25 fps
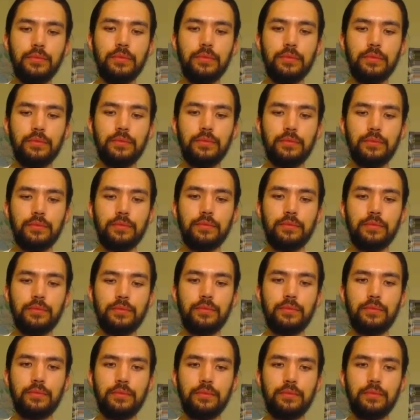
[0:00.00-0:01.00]

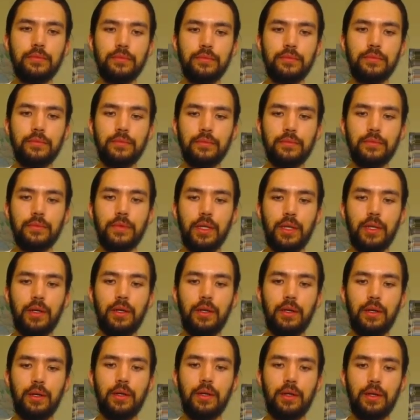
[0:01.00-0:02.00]
Again,
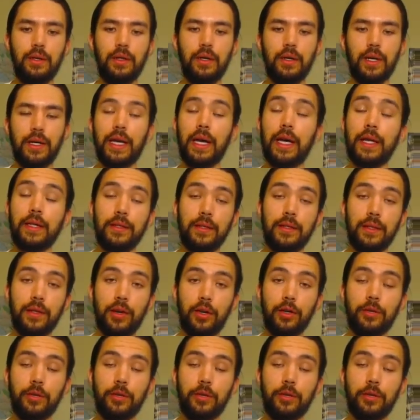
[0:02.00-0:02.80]
the